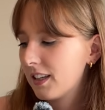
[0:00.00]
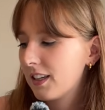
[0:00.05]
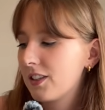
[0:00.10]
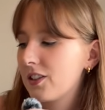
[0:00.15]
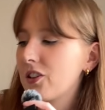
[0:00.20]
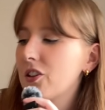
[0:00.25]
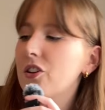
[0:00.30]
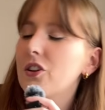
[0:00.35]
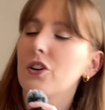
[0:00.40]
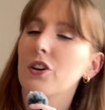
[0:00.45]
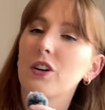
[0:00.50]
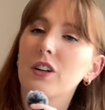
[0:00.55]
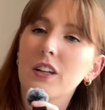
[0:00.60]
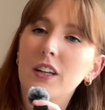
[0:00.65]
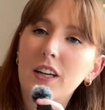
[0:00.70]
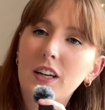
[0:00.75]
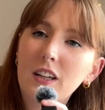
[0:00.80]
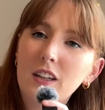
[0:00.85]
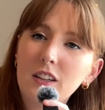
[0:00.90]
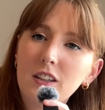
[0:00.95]
it's a cute
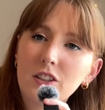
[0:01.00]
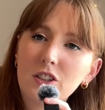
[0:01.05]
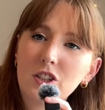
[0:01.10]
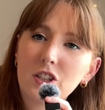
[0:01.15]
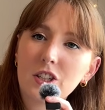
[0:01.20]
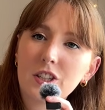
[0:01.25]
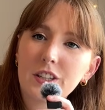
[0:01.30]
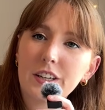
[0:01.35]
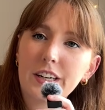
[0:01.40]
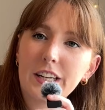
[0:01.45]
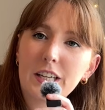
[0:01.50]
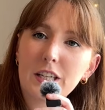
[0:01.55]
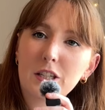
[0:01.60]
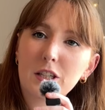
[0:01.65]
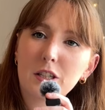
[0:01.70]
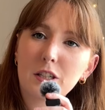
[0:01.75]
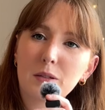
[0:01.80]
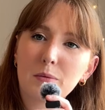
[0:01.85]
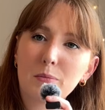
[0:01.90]
little just lace